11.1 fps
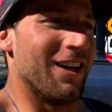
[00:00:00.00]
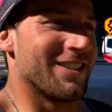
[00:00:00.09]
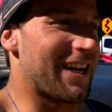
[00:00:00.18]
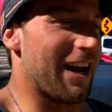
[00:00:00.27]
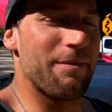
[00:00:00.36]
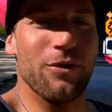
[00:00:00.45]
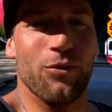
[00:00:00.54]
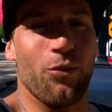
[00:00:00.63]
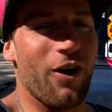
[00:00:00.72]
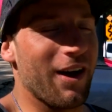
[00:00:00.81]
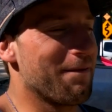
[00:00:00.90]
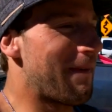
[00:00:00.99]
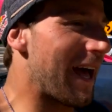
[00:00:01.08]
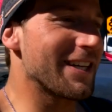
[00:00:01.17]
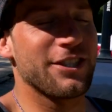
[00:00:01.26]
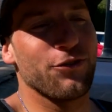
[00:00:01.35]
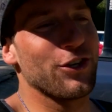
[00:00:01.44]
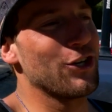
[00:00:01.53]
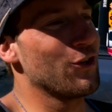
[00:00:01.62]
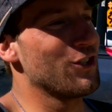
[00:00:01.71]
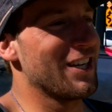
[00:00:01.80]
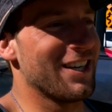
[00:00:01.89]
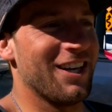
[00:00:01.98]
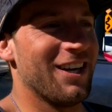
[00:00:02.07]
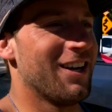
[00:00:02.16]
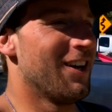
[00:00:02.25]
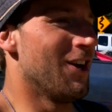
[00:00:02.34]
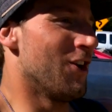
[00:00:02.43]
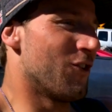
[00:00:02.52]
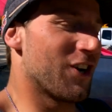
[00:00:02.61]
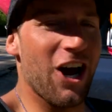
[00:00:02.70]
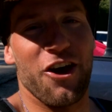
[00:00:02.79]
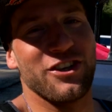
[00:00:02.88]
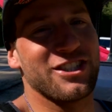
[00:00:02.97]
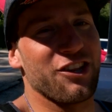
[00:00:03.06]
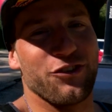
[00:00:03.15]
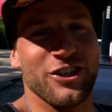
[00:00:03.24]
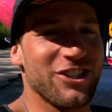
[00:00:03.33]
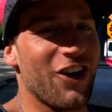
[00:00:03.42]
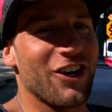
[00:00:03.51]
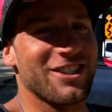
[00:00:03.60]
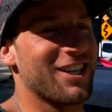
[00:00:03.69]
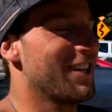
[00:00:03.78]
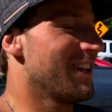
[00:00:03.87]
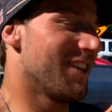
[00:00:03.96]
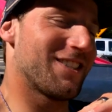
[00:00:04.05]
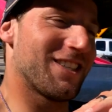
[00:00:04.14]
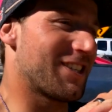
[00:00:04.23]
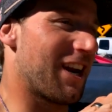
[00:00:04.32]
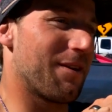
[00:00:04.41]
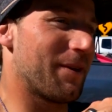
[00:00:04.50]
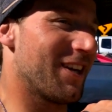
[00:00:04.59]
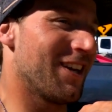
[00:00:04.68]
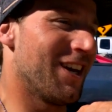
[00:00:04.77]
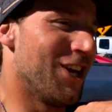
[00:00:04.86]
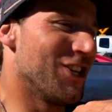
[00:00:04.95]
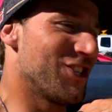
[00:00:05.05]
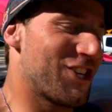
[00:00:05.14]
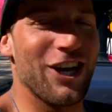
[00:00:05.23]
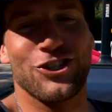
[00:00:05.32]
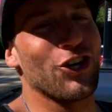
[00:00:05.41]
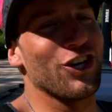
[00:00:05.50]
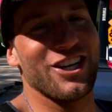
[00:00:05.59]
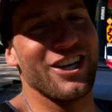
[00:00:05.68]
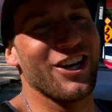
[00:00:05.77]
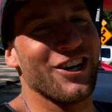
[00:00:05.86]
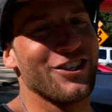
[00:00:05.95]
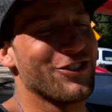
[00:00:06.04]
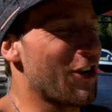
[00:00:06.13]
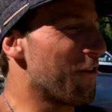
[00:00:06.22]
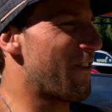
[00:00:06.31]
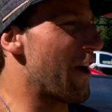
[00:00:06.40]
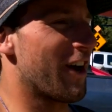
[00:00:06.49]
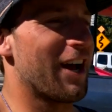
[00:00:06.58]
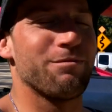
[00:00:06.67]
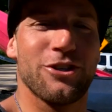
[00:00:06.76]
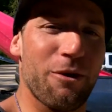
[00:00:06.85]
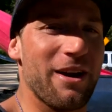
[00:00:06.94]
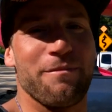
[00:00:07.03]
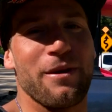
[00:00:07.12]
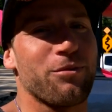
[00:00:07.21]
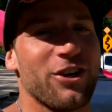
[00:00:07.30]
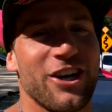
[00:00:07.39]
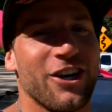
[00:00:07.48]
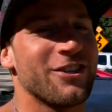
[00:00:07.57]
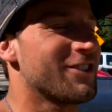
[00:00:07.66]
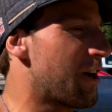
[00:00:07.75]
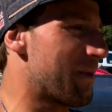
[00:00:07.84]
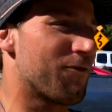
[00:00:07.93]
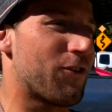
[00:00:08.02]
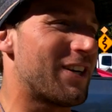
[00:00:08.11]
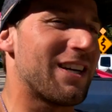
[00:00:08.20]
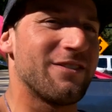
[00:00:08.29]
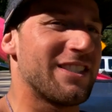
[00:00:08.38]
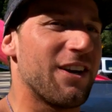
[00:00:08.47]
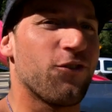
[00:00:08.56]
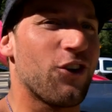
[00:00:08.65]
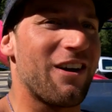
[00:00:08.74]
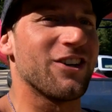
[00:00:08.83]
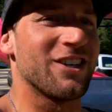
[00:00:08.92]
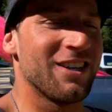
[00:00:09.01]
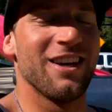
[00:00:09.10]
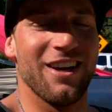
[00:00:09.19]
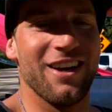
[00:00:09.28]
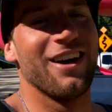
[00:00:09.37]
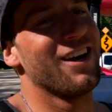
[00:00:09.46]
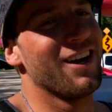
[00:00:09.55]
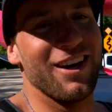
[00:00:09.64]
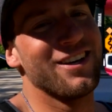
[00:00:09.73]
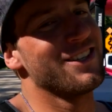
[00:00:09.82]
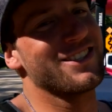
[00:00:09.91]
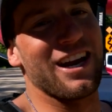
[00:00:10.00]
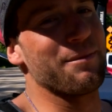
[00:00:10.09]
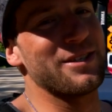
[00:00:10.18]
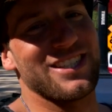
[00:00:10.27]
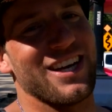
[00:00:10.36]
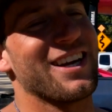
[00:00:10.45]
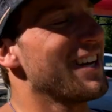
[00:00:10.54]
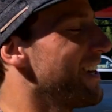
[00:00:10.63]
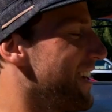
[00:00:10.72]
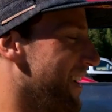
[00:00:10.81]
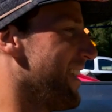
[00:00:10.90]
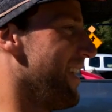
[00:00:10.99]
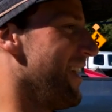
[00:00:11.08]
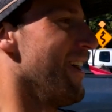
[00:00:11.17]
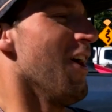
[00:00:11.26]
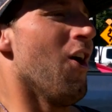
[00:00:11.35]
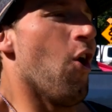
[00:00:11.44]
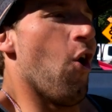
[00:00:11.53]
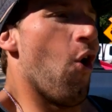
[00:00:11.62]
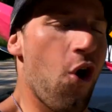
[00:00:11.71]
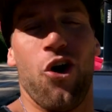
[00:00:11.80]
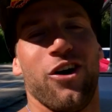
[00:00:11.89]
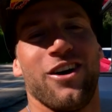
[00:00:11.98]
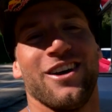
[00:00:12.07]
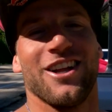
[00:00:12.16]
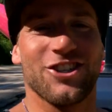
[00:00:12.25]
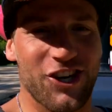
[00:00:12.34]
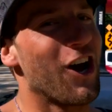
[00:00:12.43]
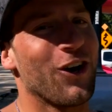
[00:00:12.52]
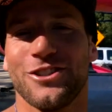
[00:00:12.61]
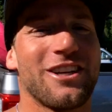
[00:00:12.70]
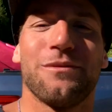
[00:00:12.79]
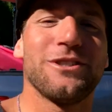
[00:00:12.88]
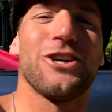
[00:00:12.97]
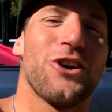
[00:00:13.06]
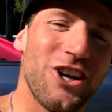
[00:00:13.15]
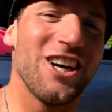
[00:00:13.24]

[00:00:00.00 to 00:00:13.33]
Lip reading: It's gonna be one massive reunion. Regardless of the results, this is gonna be such a good year. So fired up, so many people here, so many friends I haven't seen forever. It's gonna be sick. Whew, let's go, it's gonna be so